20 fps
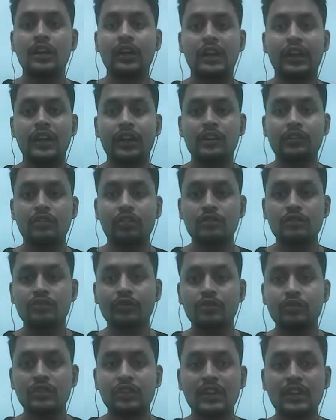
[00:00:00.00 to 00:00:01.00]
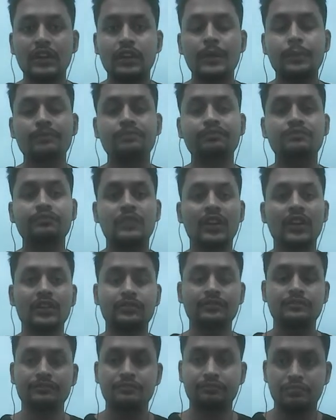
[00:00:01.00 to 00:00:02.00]
and also the
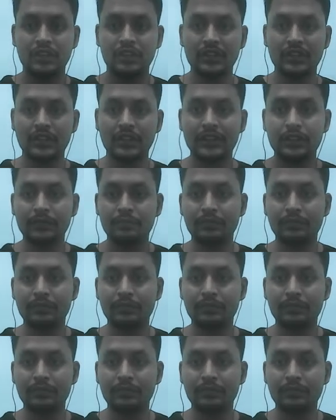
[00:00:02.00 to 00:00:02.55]
like